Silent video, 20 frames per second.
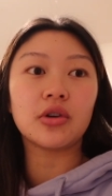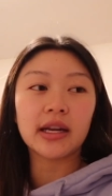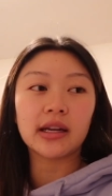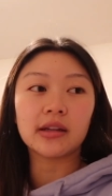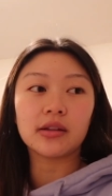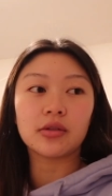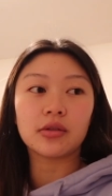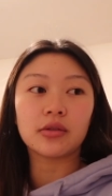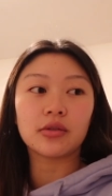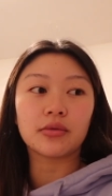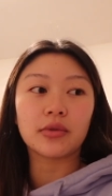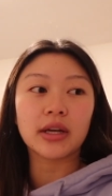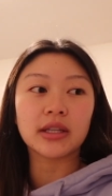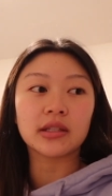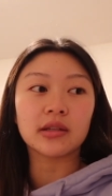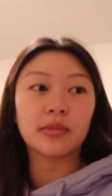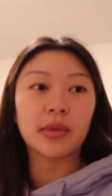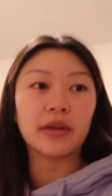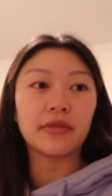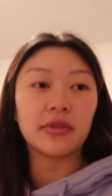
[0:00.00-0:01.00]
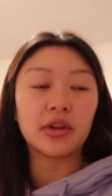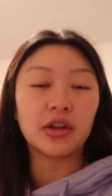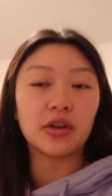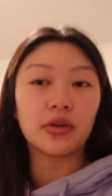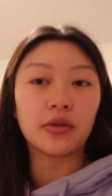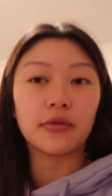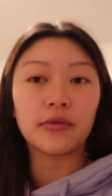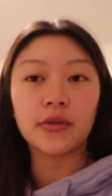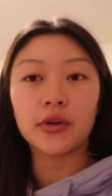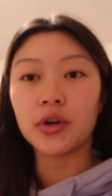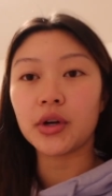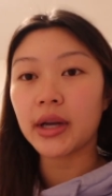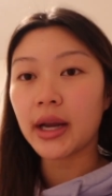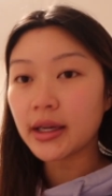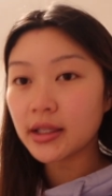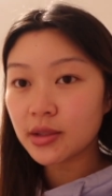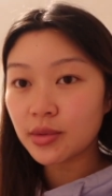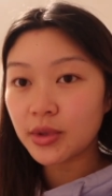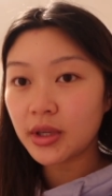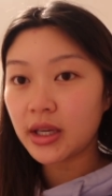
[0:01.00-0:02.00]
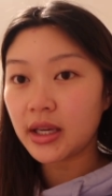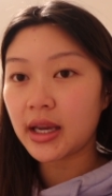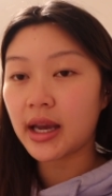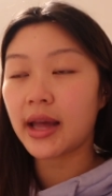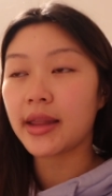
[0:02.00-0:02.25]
Edit the rest of my video for next week.